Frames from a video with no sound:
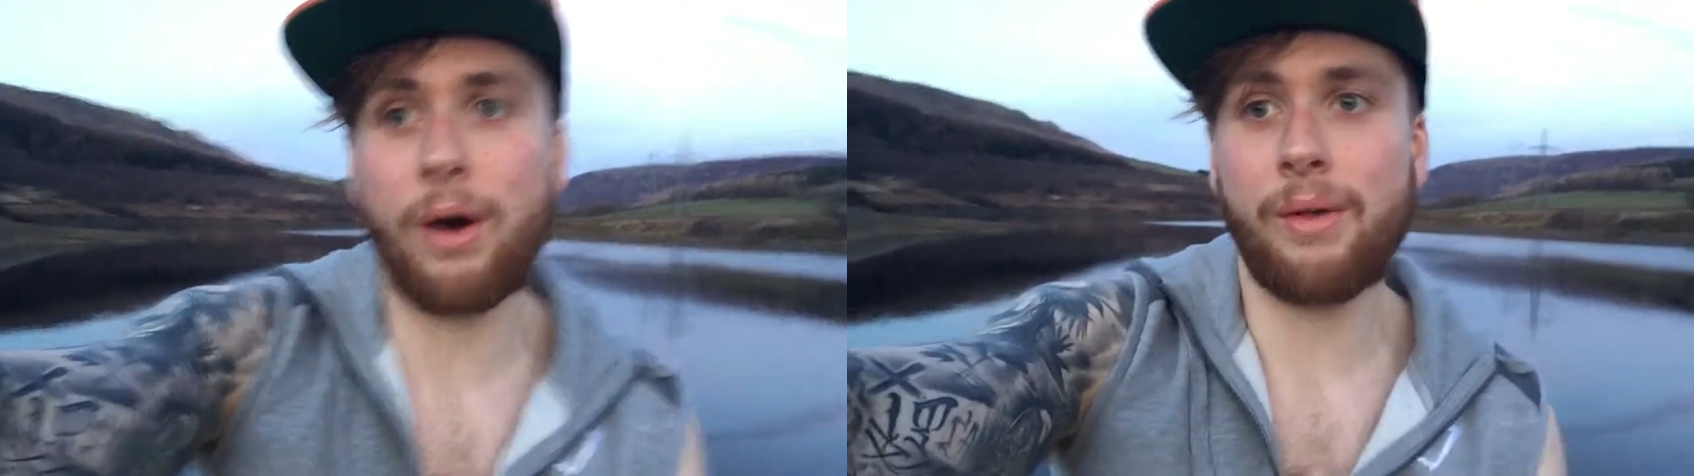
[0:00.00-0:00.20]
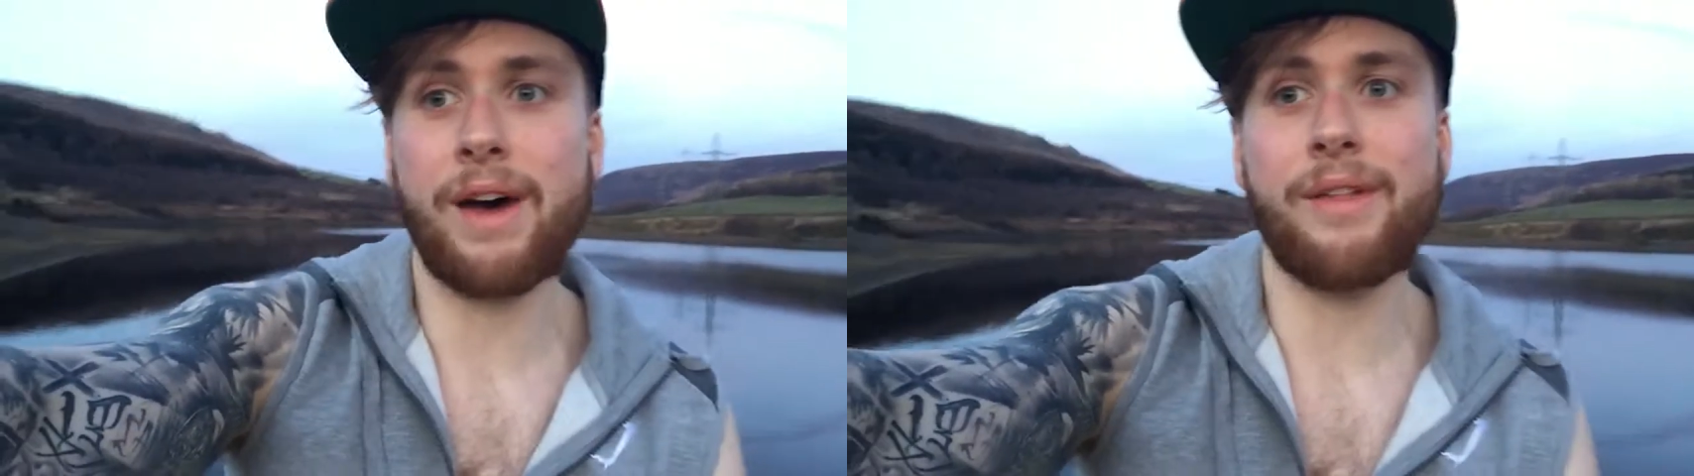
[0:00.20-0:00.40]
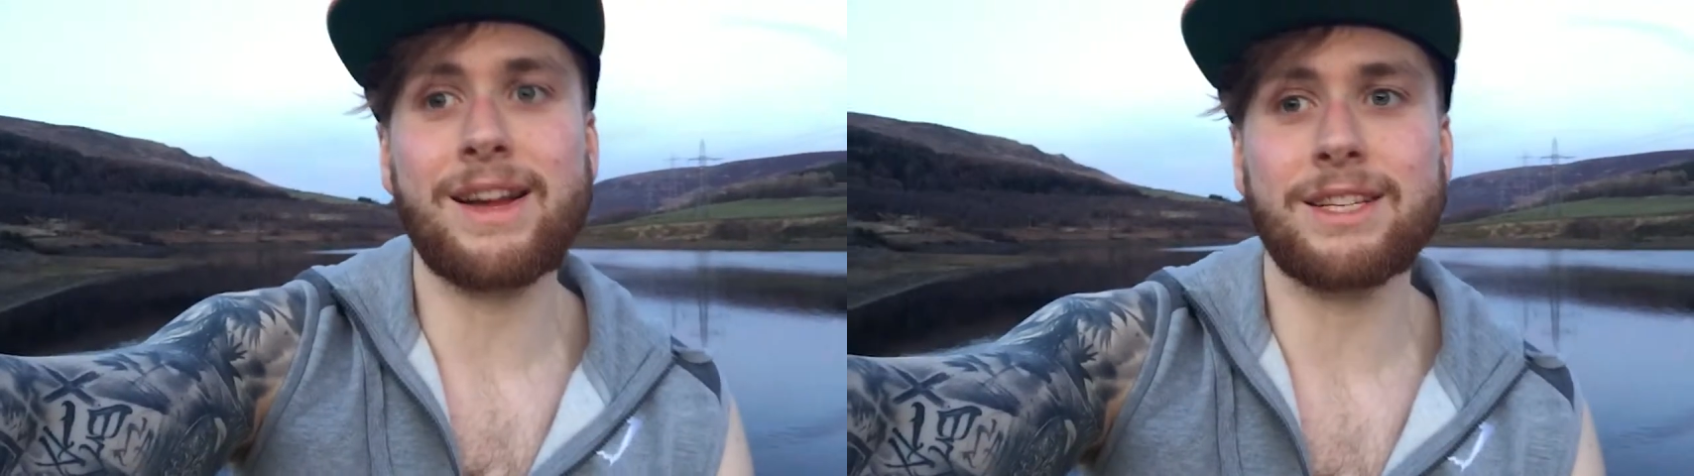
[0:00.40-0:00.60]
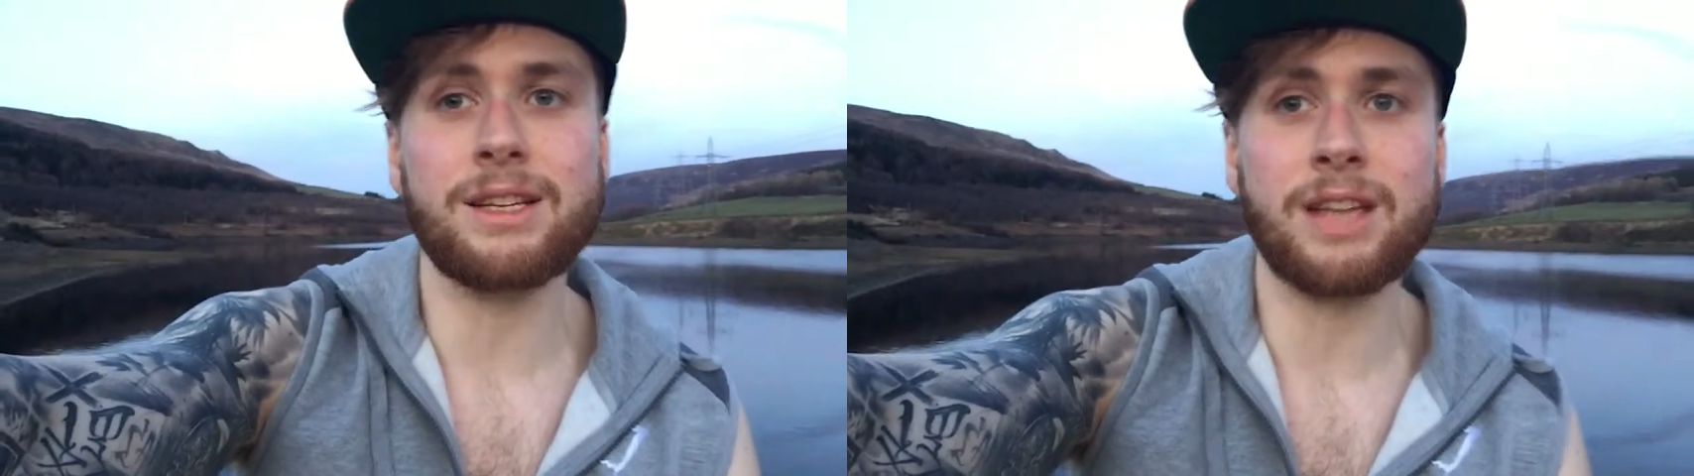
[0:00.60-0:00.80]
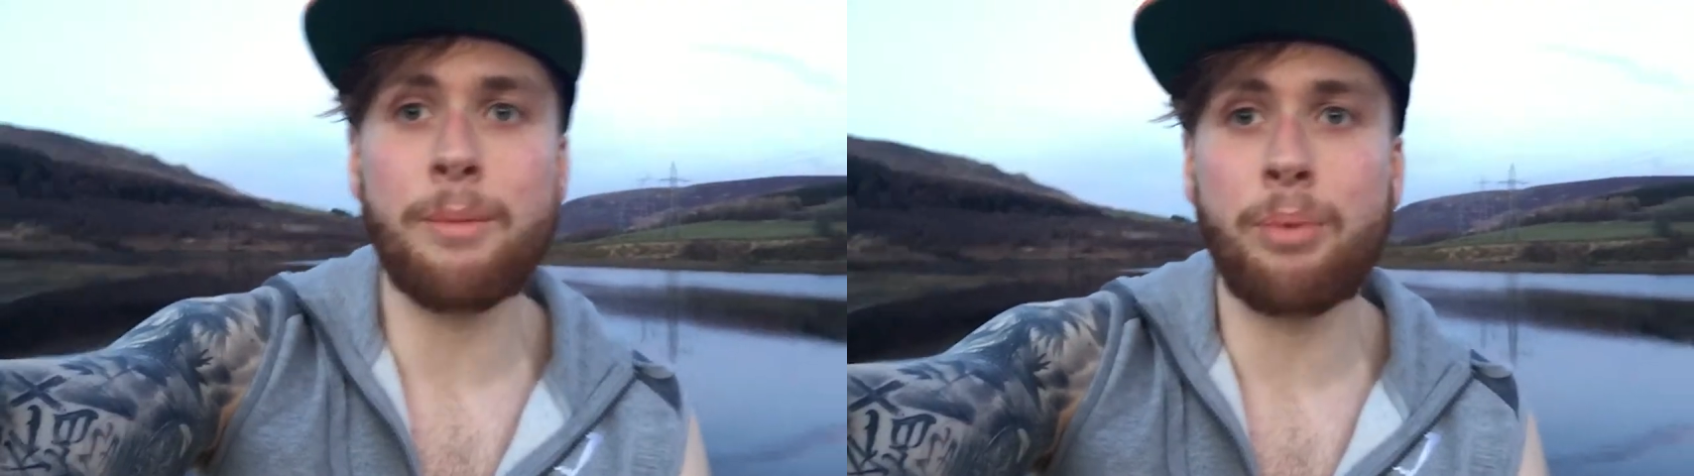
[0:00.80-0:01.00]
there that has that
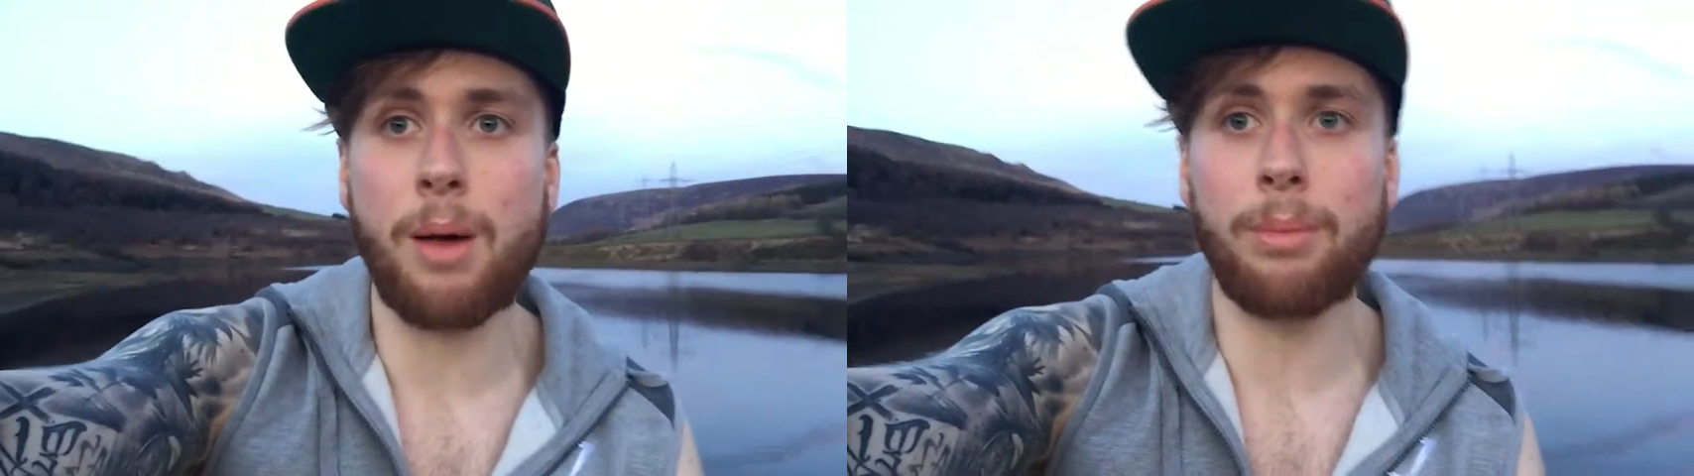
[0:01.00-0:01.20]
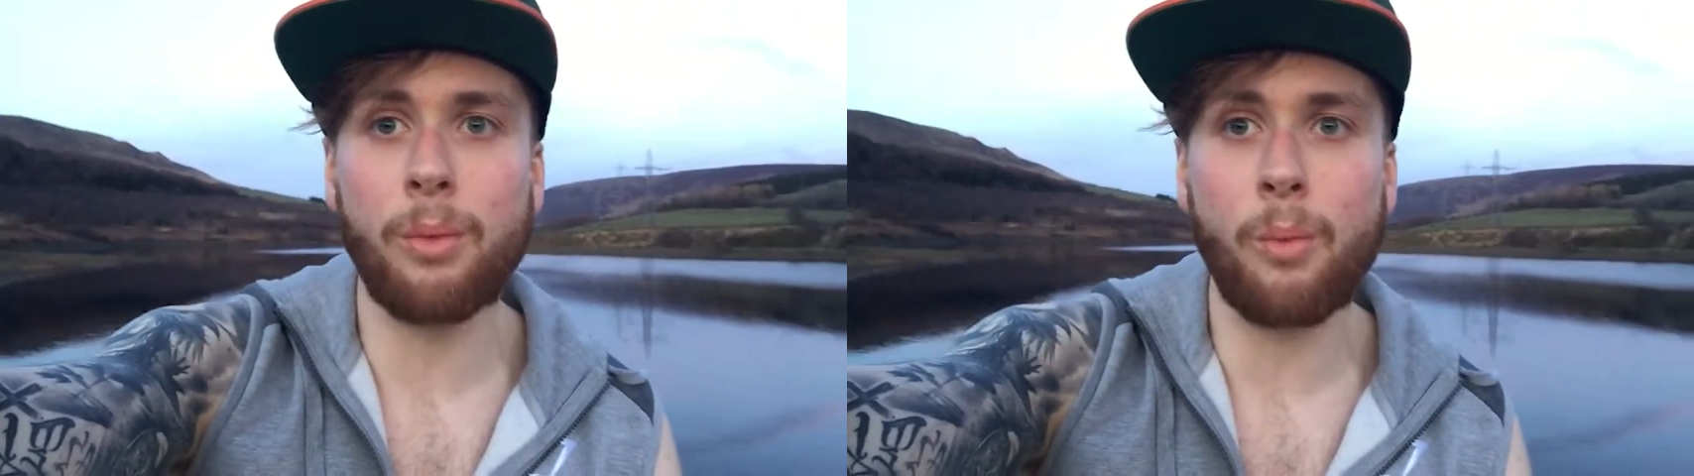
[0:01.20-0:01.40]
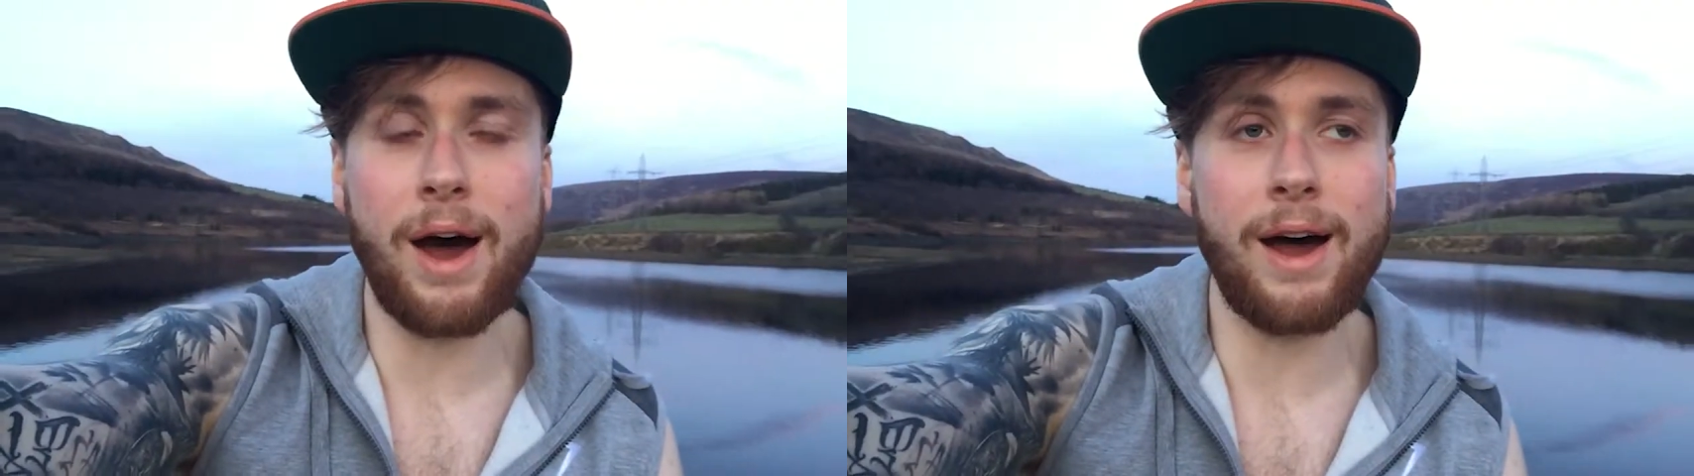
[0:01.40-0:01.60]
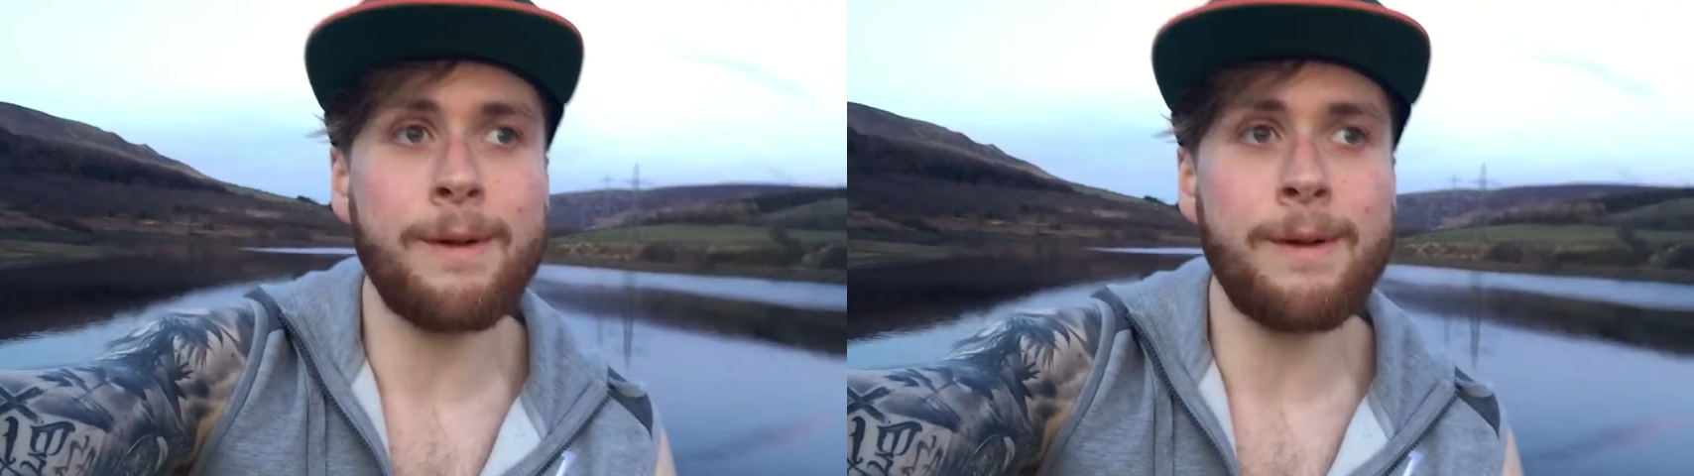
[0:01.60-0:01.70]
same problem where,